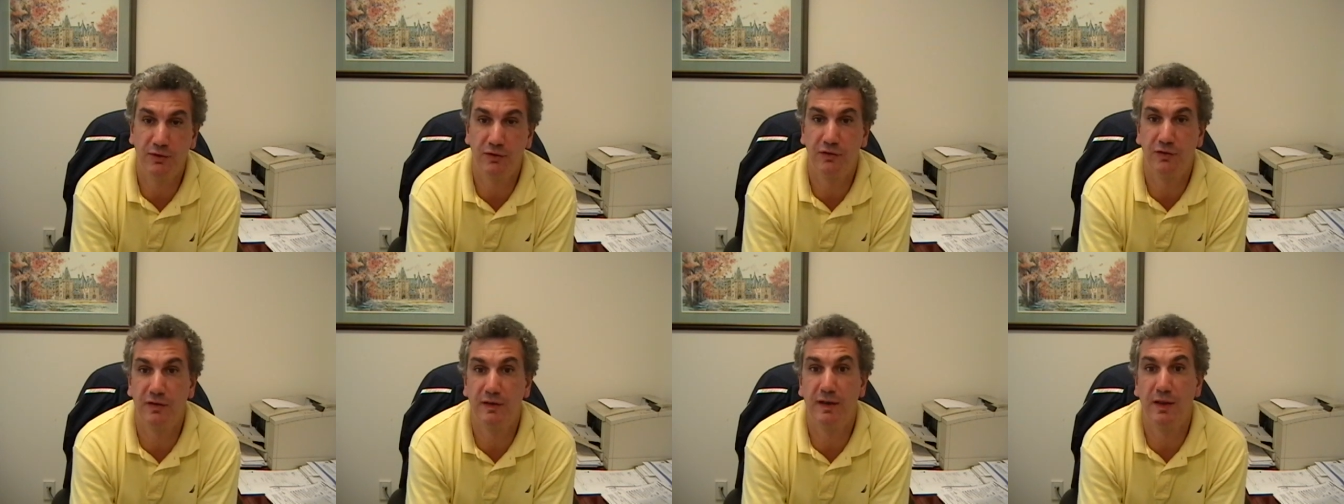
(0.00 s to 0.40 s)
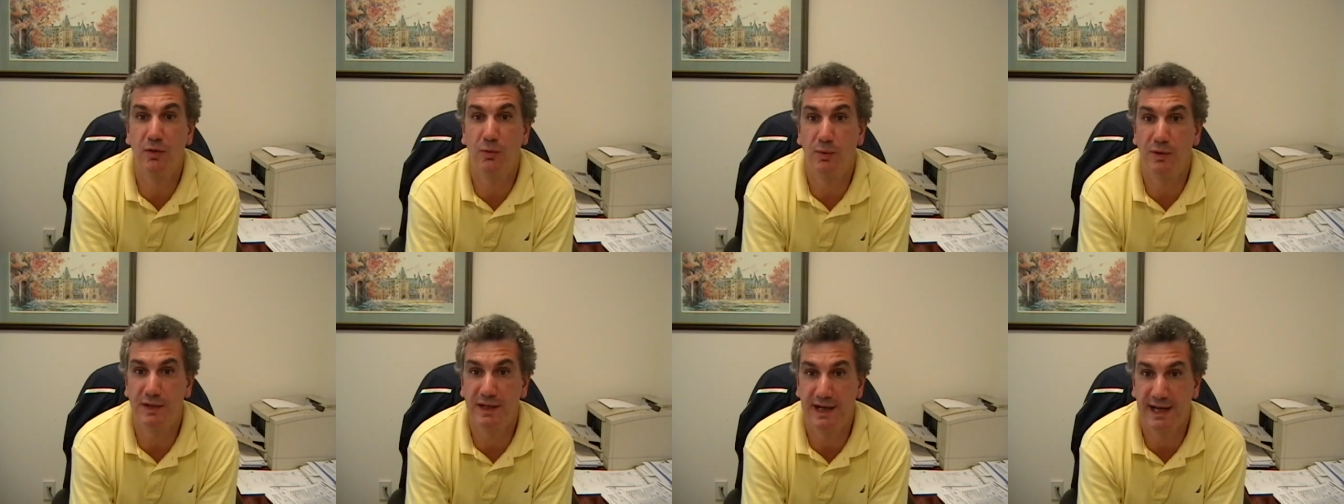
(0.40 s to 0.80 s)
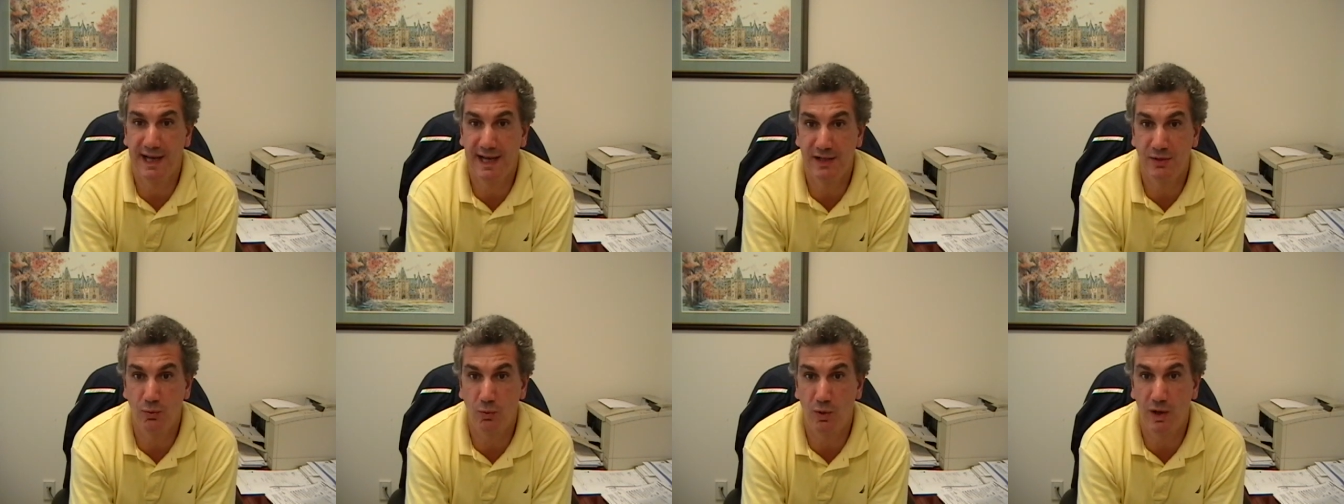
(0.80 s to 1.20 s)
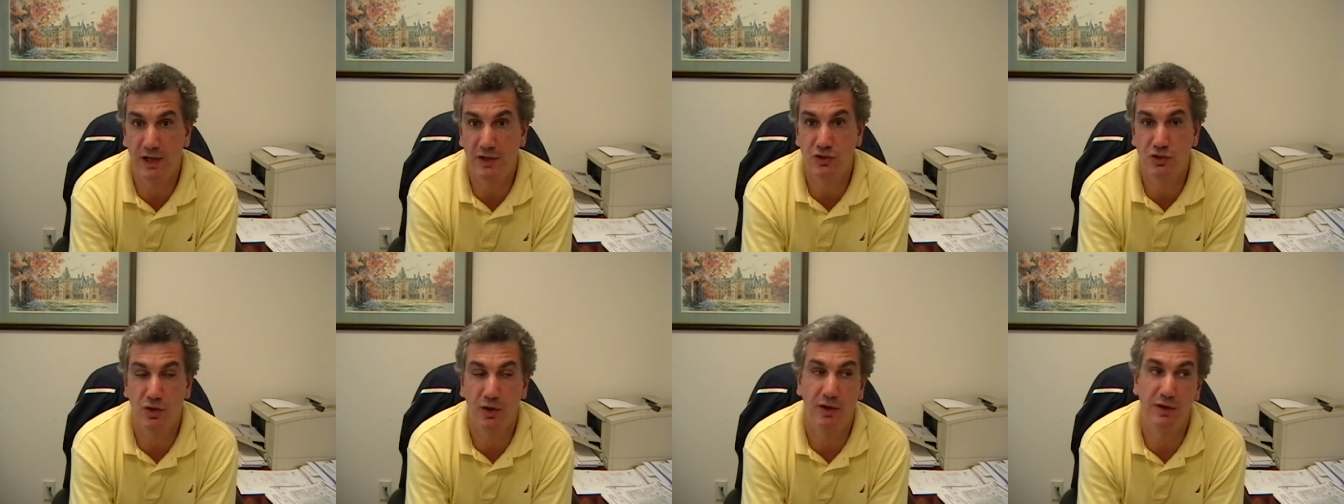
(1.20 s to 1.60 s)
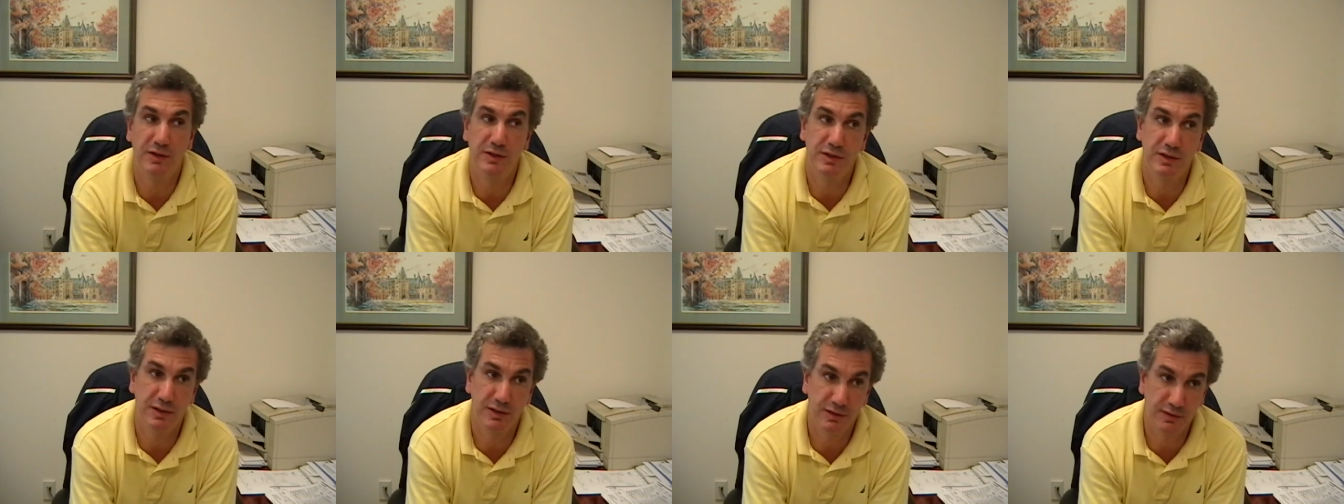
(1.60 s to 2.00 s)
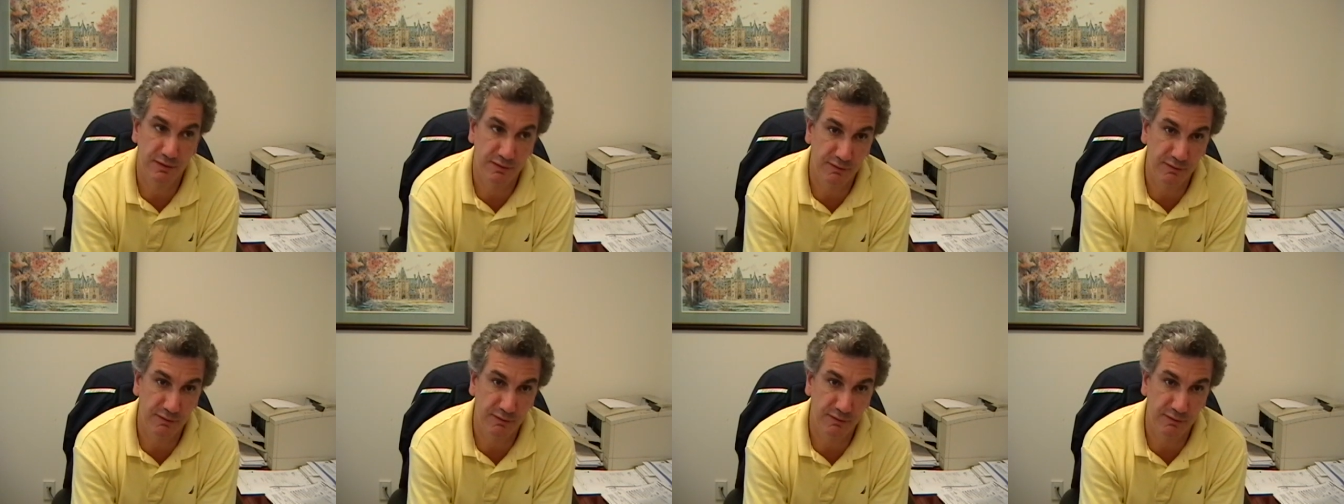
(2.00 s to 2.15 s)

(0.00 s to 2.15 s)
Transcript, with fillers: This is another one that I had to watch on